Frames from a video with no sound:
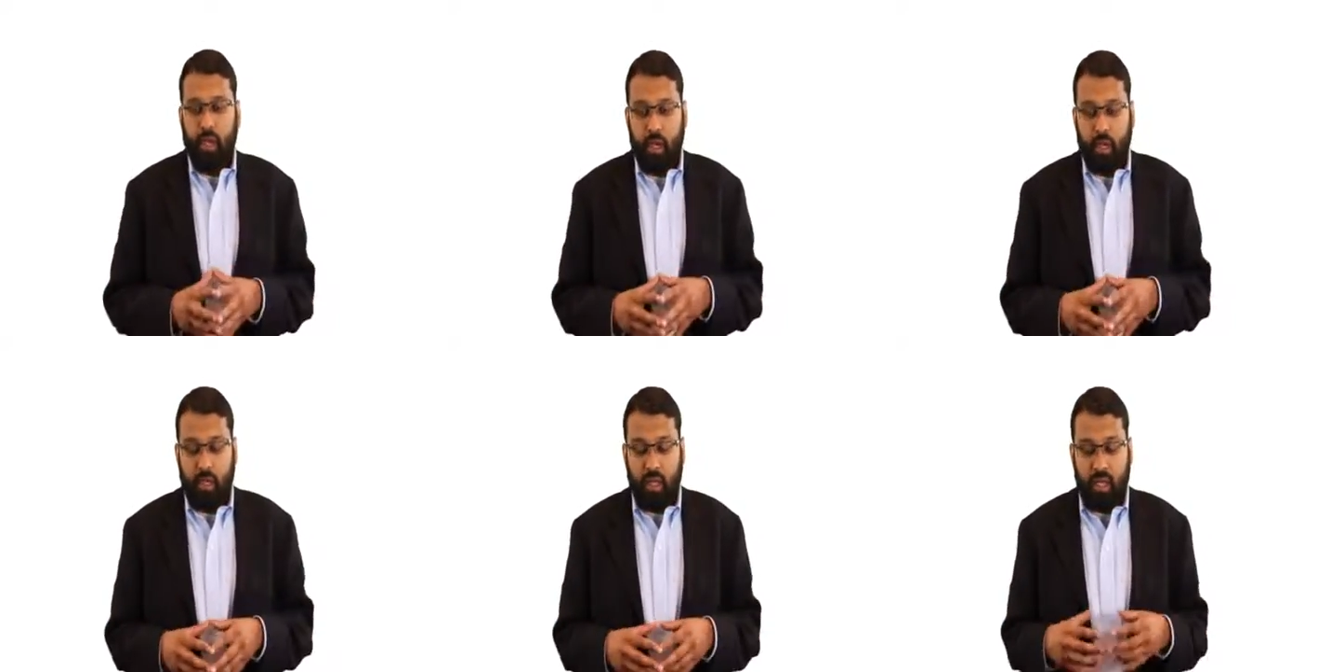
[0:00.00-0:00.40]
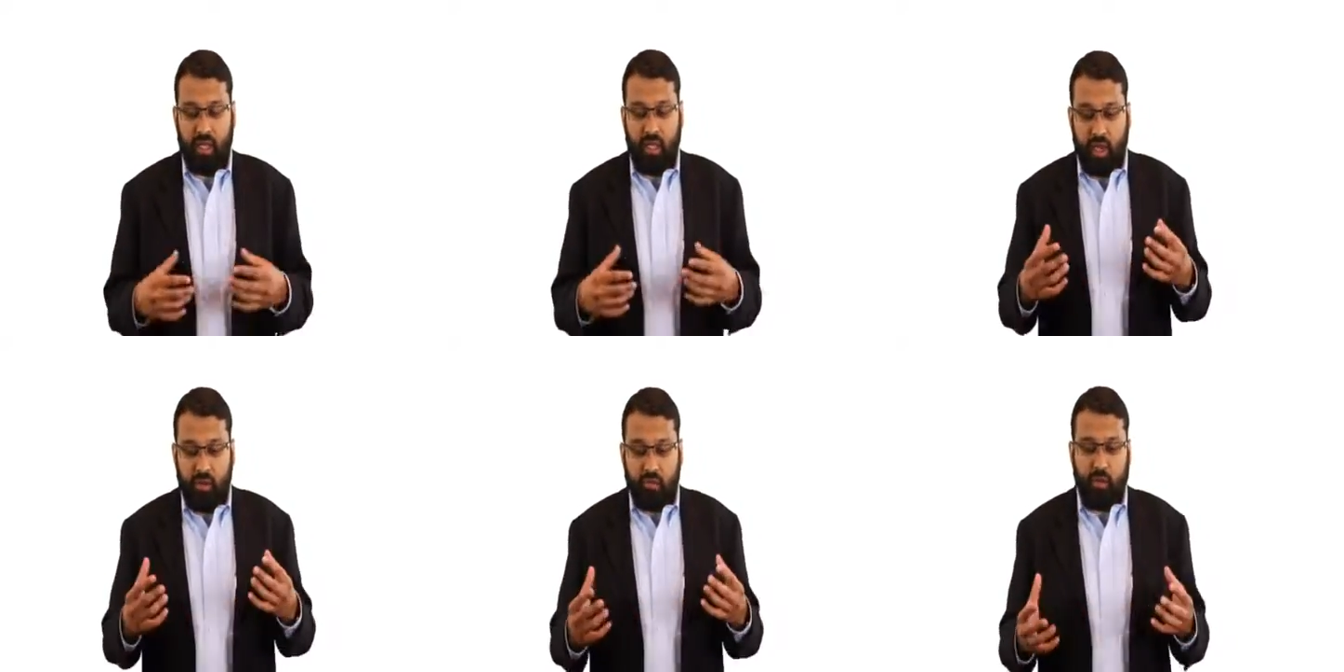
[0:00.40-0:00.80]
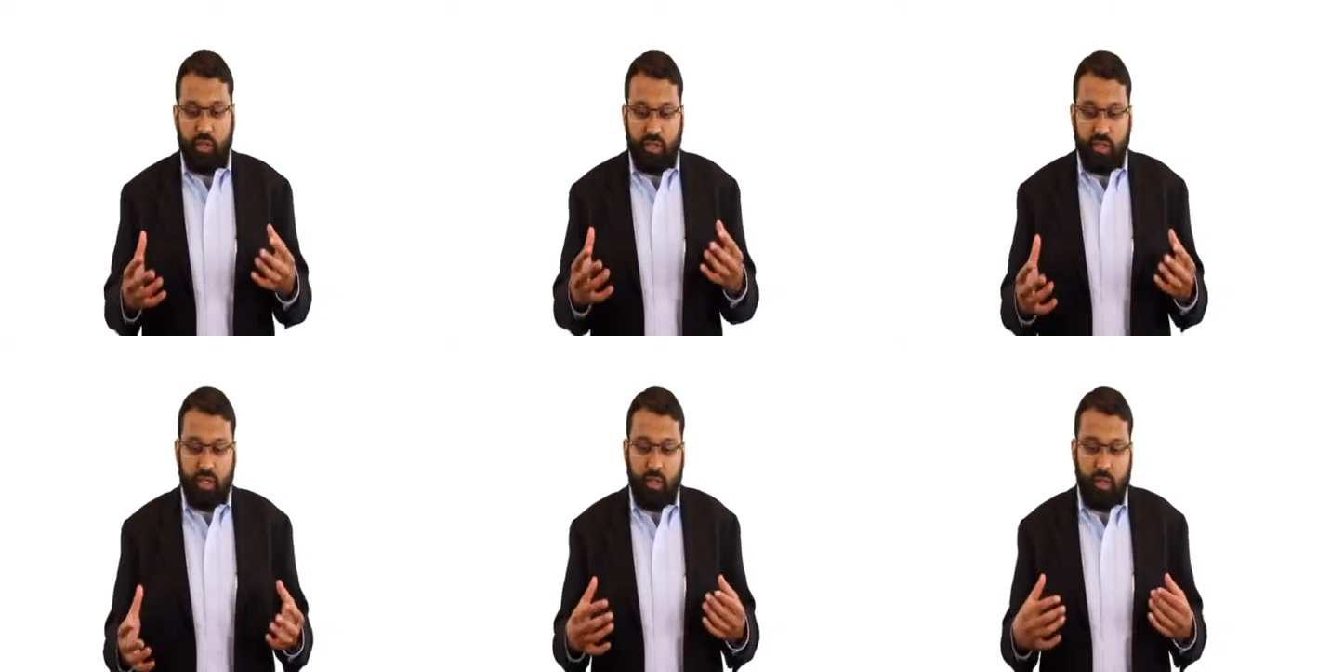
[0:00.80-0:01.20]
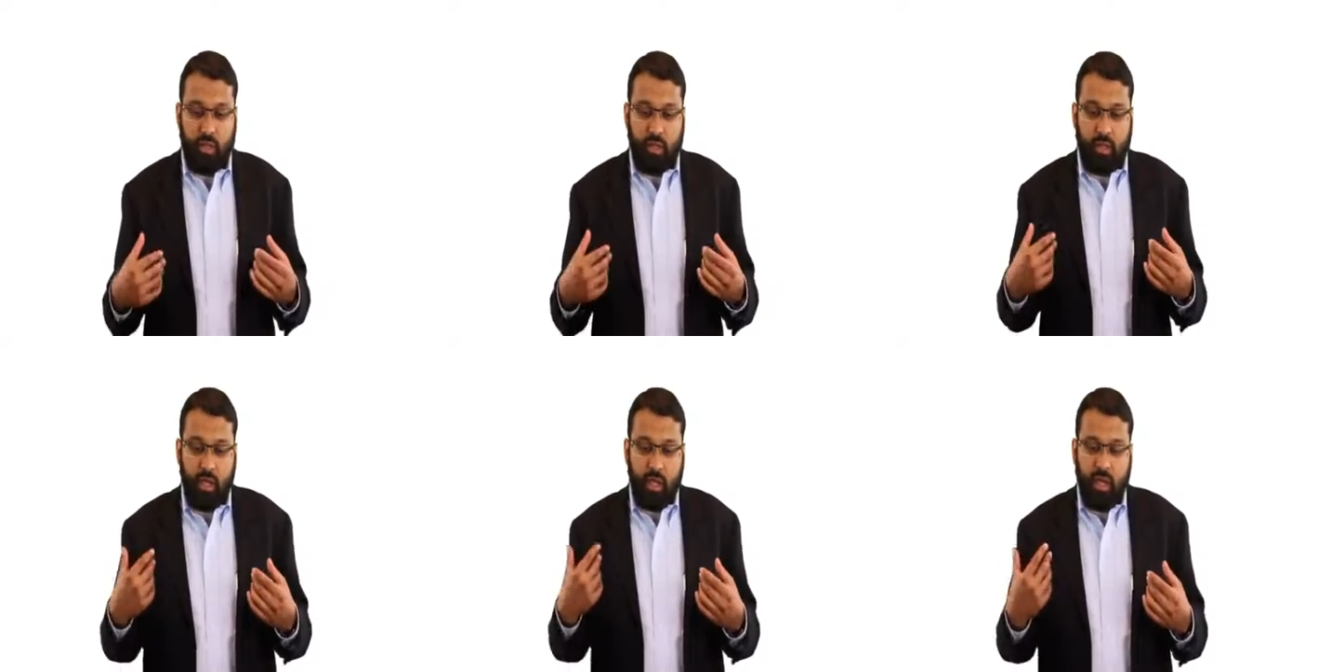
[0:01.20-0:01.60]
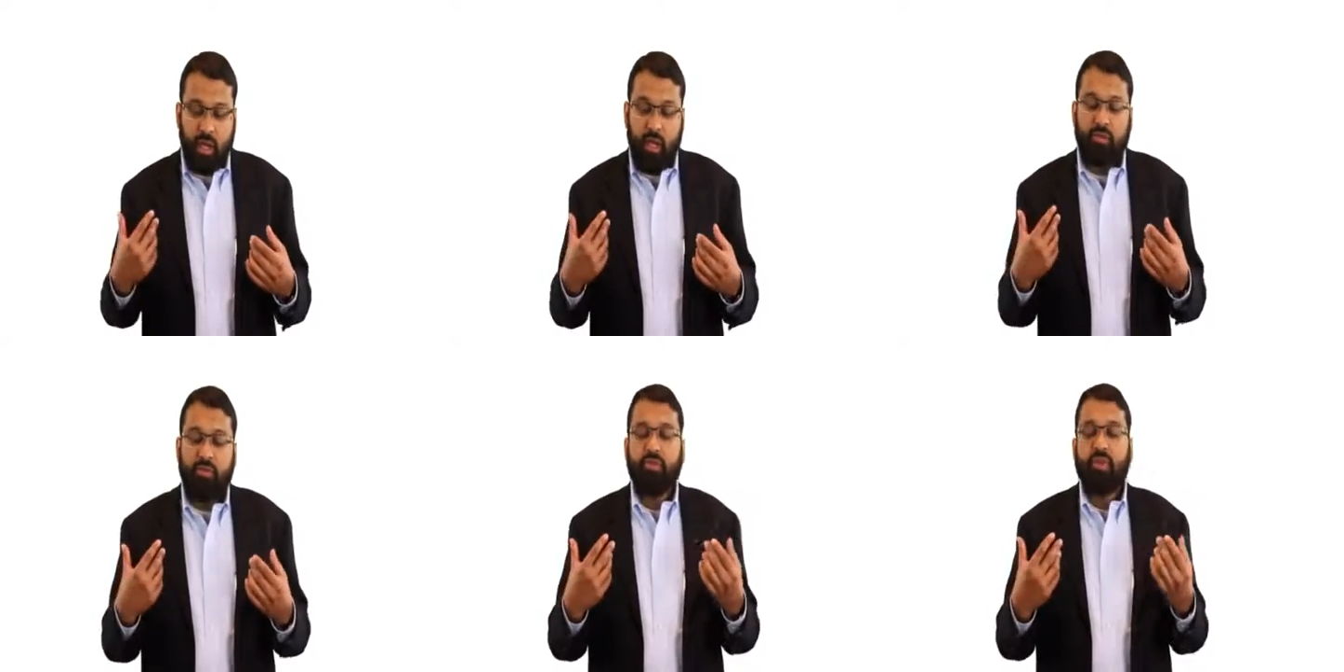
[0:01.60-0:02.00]
like every single
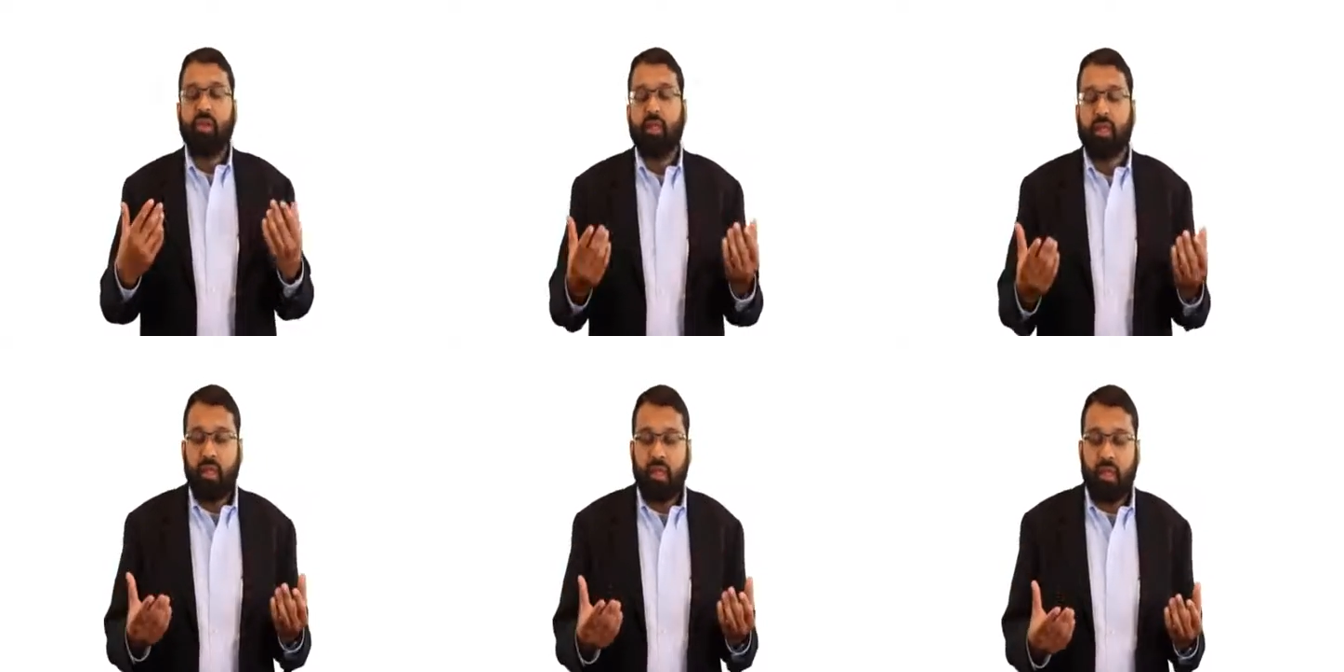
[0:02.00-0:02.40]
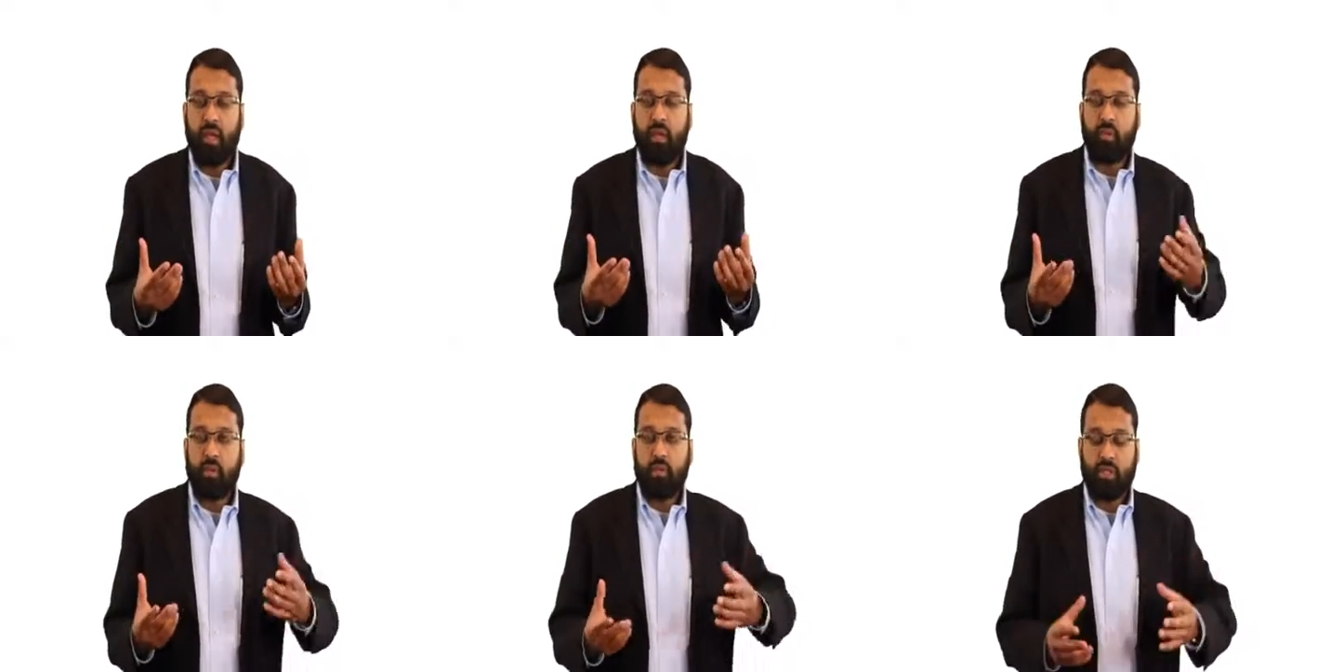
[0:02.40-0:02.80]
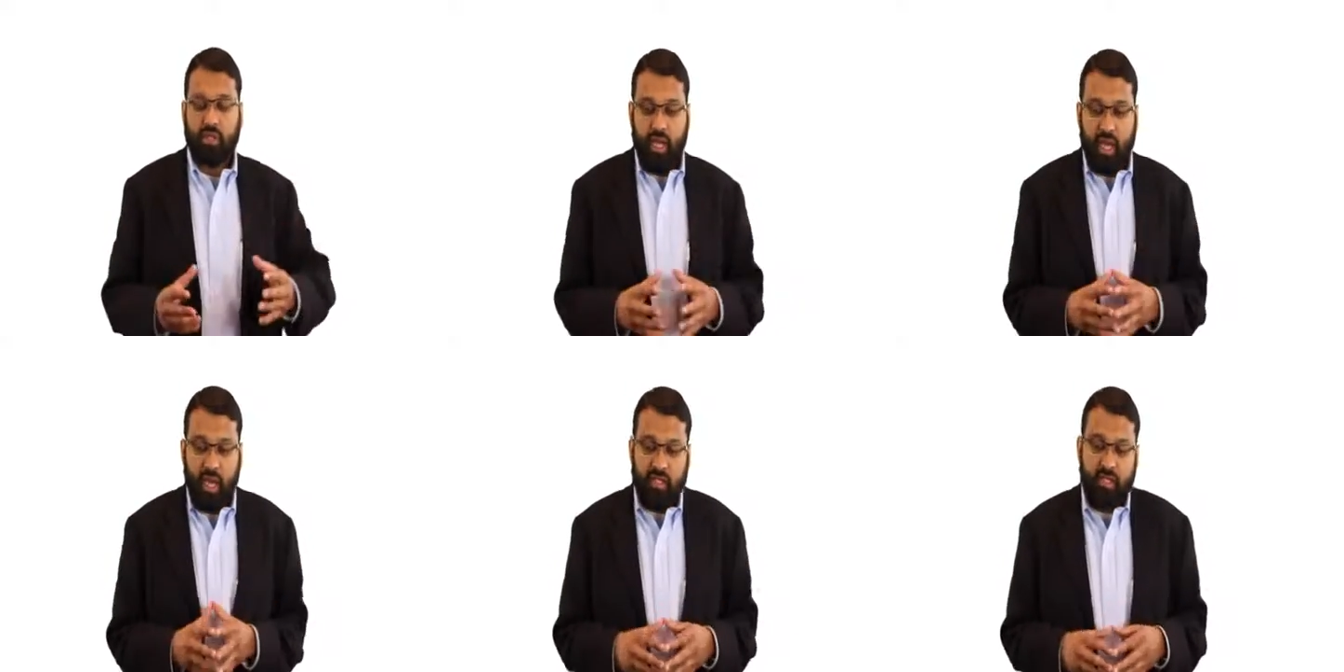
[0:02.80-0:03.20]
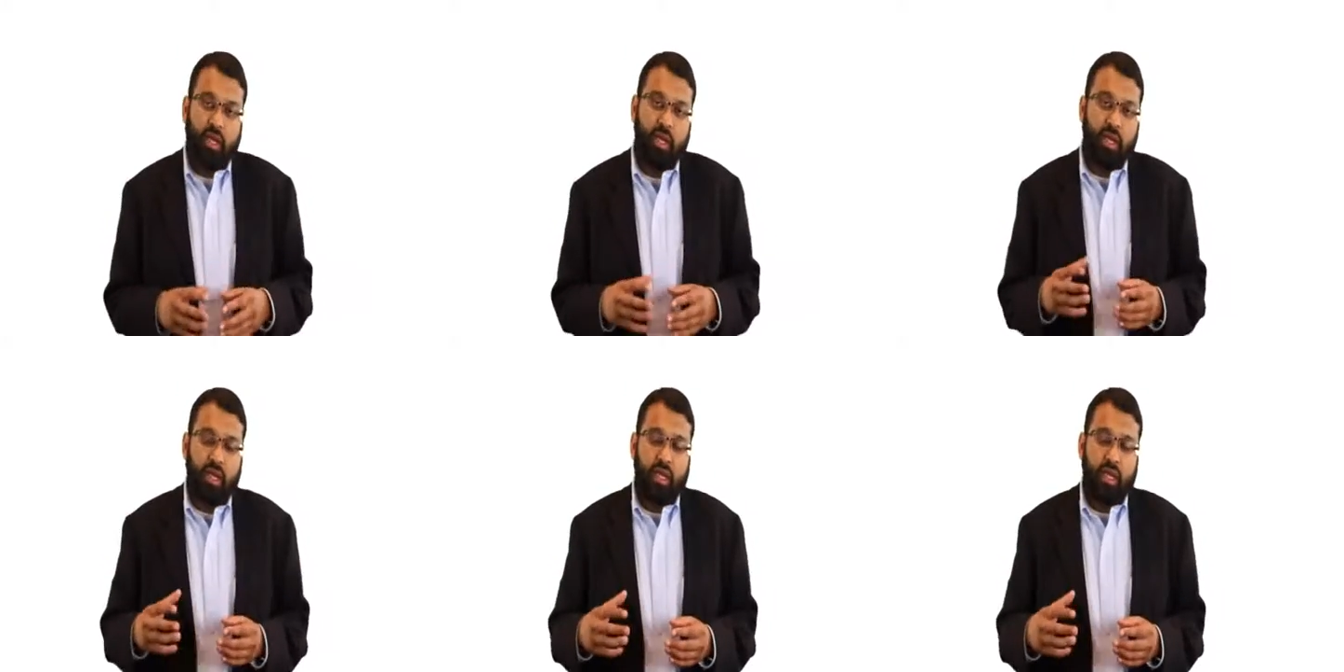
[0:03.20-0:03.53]
feeling that a person has,